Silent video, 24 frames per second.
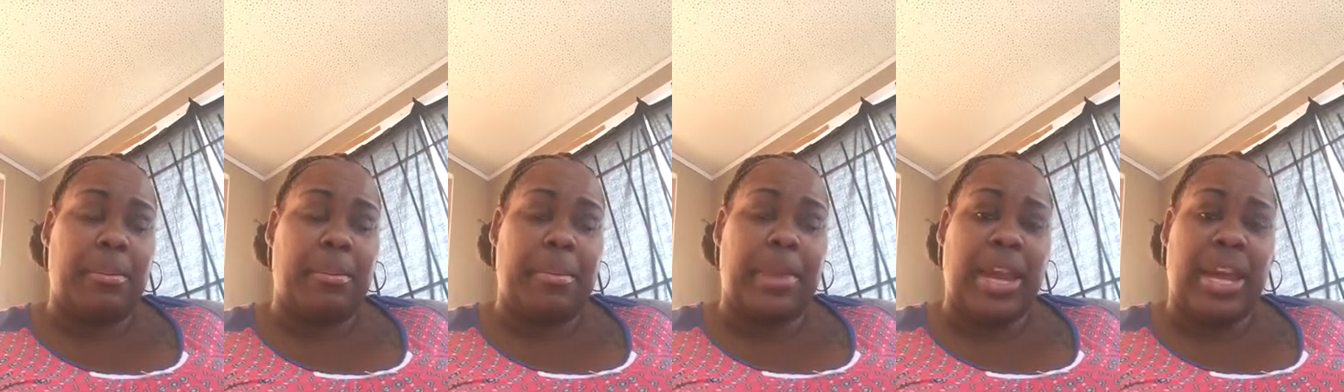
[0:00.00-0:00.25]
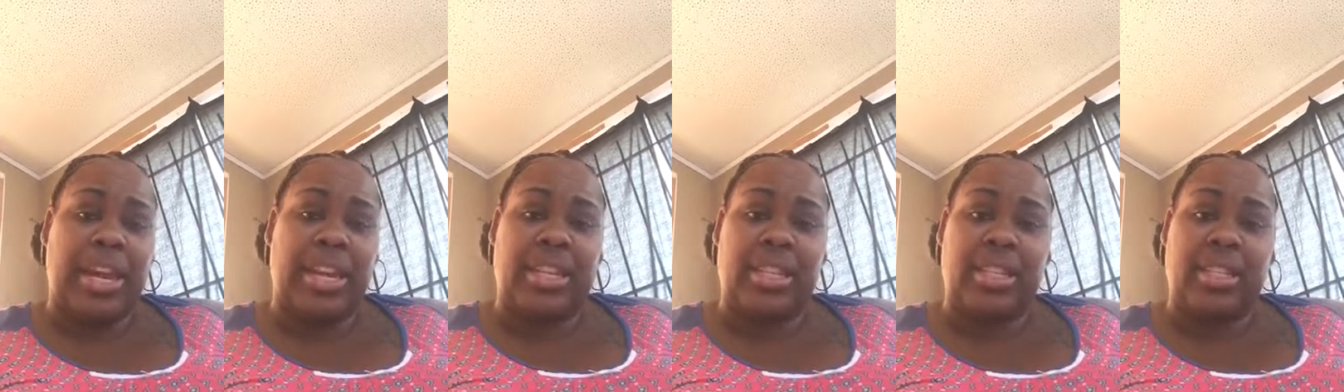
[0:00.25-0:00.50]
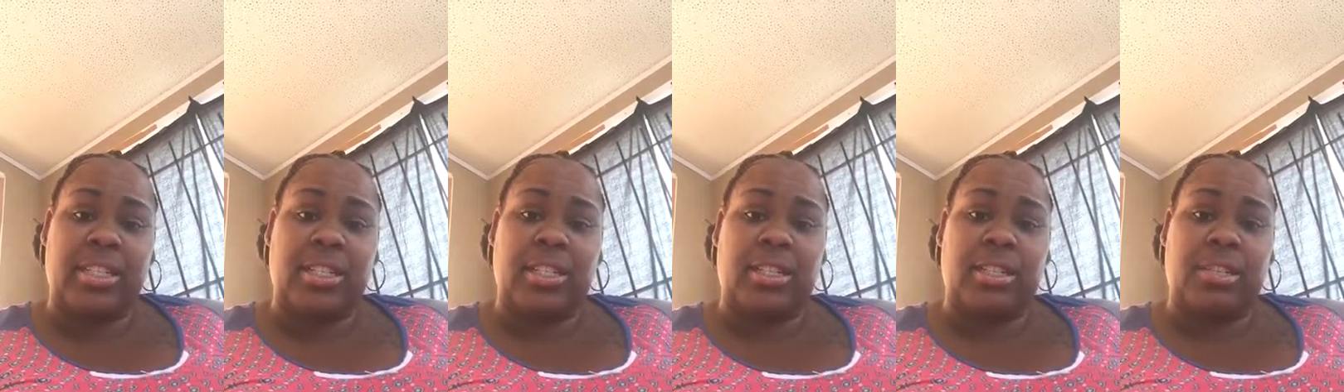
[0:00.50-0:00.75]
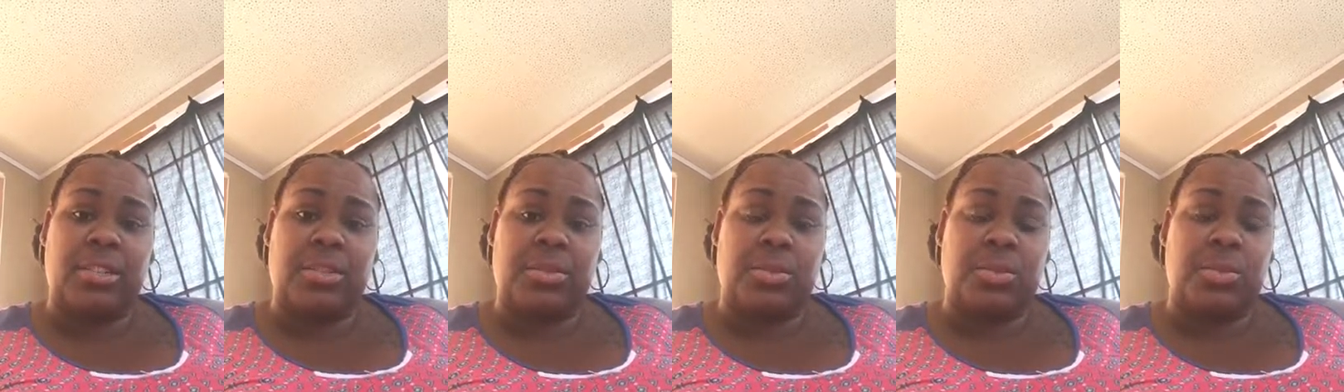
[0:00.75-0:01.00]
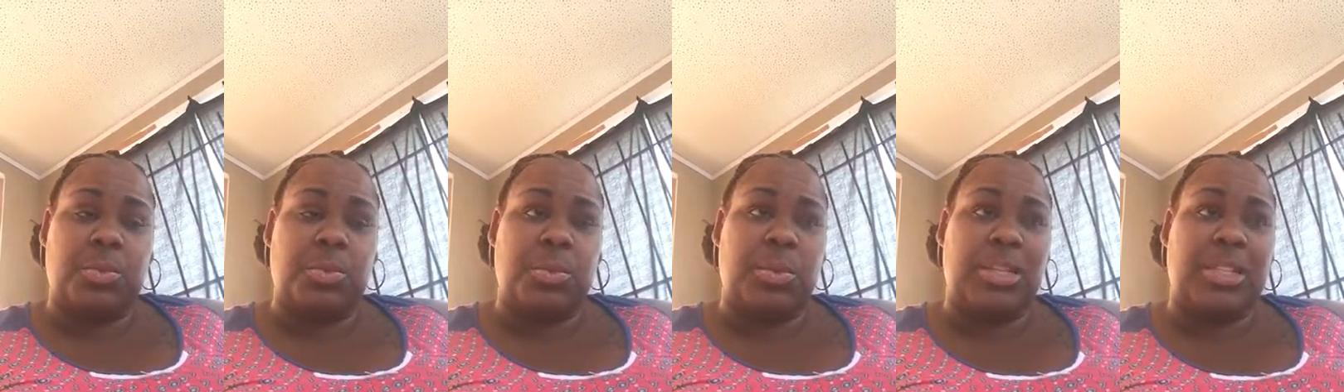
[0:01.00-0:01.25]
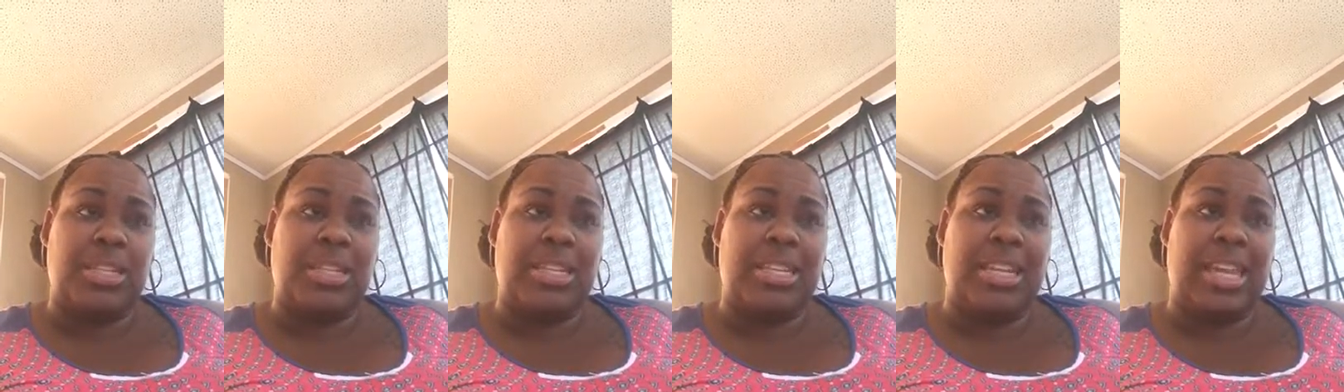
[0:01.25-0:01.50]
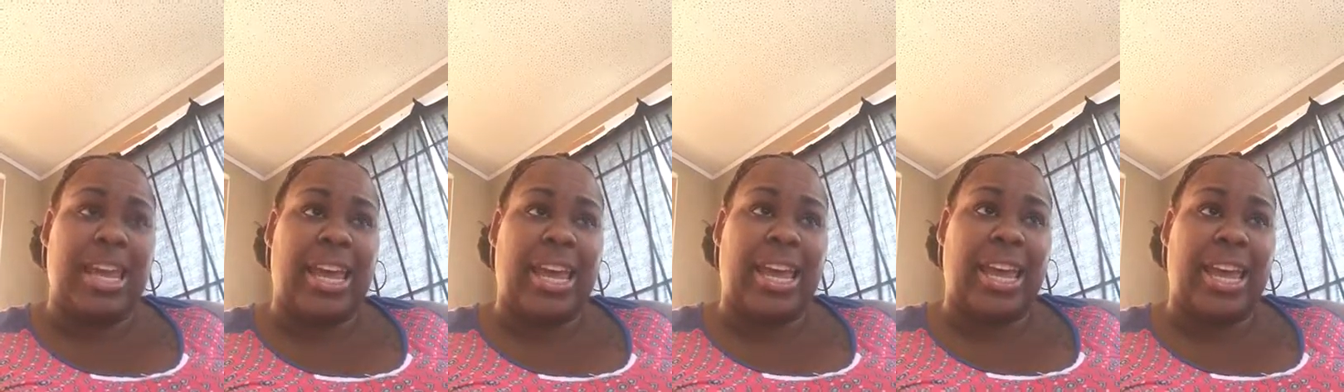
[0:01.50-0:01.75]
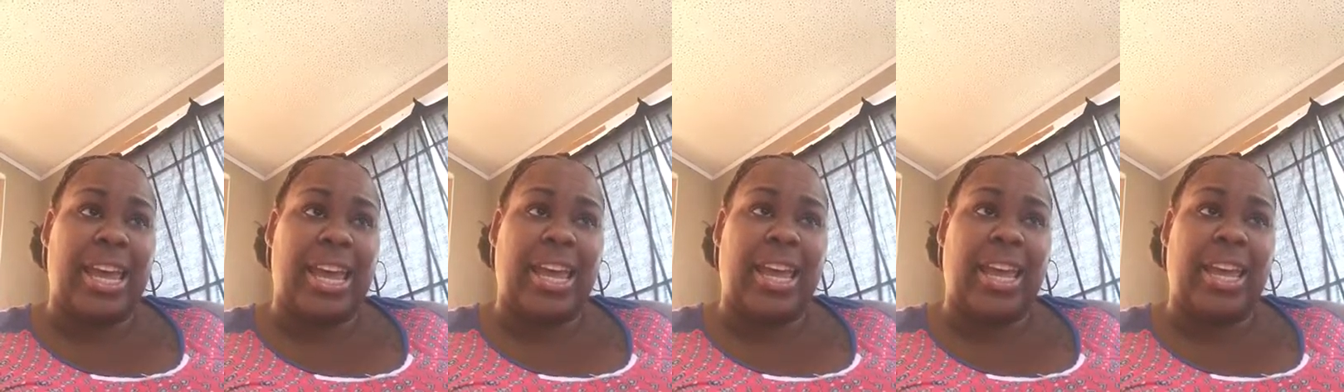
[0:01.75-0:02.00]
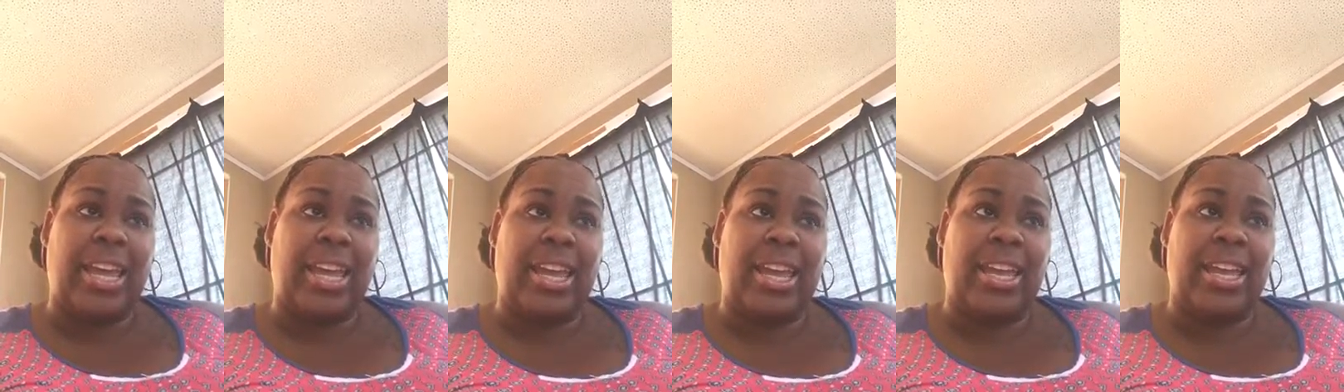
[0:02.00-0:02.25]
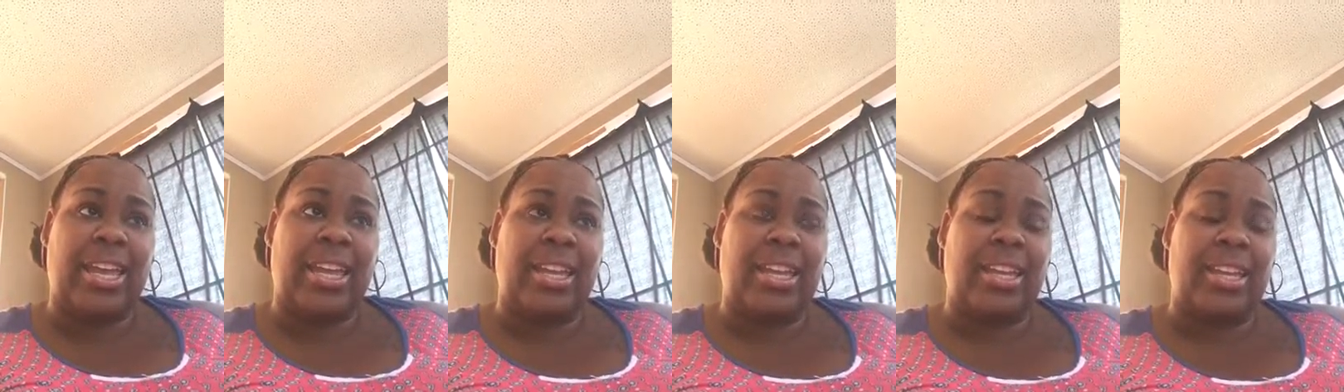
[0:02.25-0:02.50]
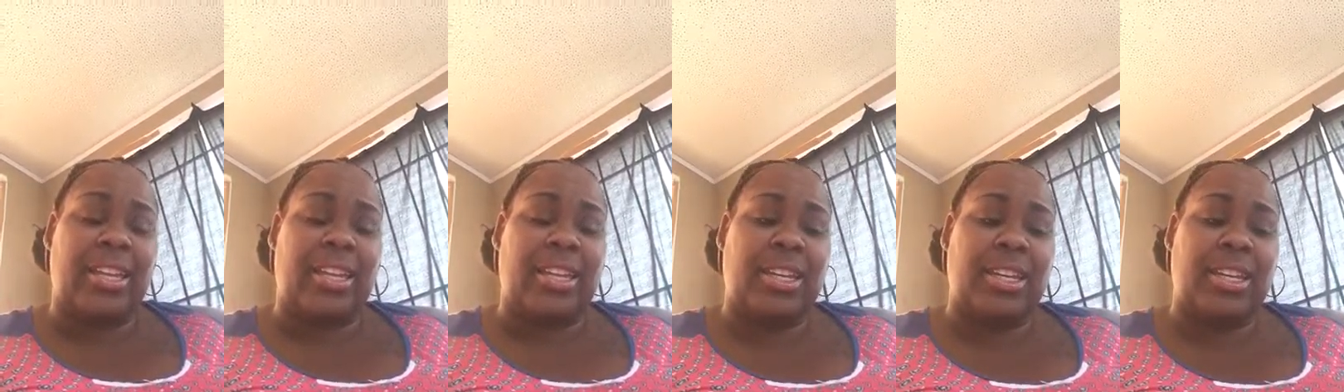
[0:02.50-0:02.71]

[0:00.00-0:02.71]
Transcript: managed to stay on